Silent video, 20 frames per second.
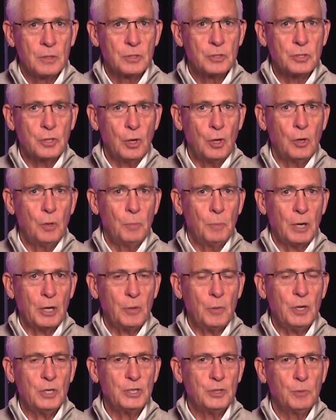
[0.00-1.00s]
So my
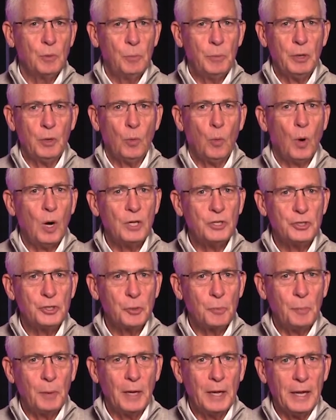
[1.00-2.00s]
question will be, what's
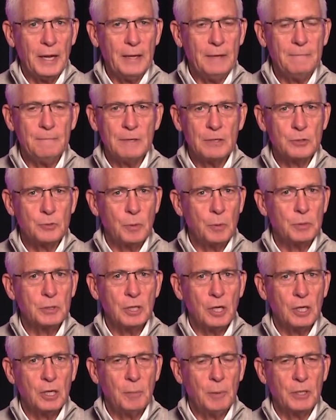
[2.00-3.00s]
your plan? That's what I'm going to
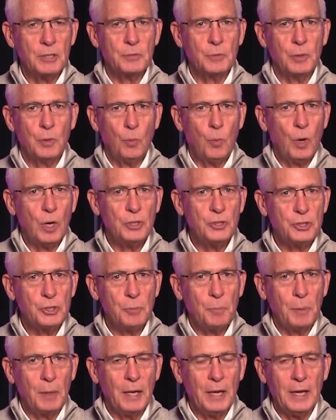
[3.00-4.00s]
talk about this week. What's your
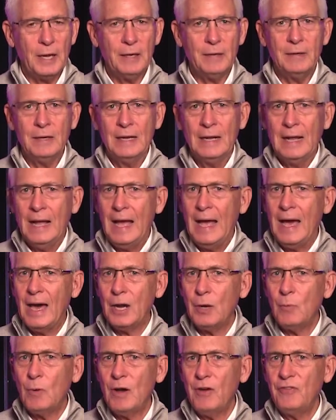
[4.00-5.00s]
plan?
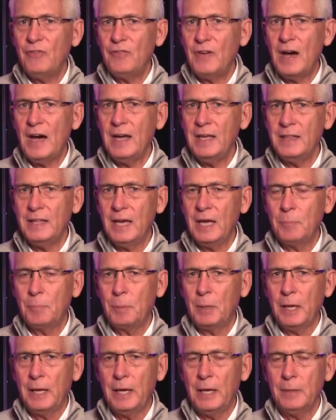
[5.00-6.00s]
How do I find that
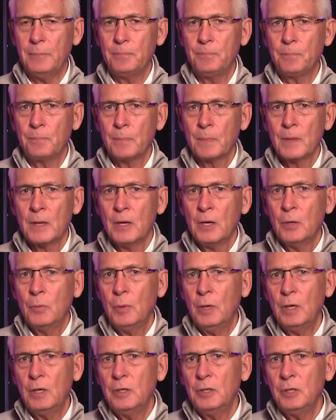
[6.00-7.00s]
plan?
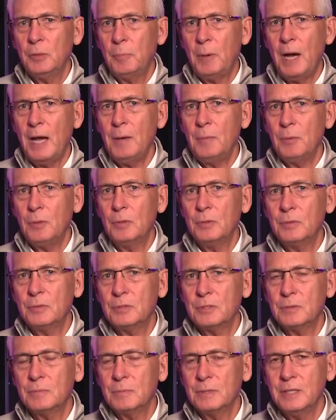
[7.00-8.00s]
Well, the
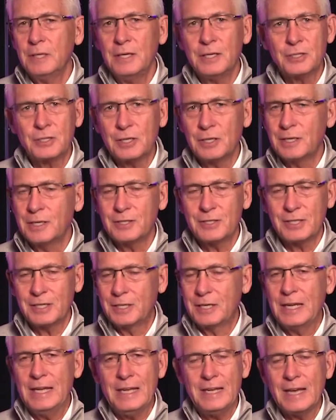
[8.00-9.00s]
Bible is a
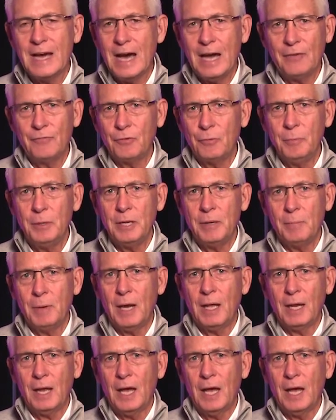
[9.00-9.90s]
key guide for me in my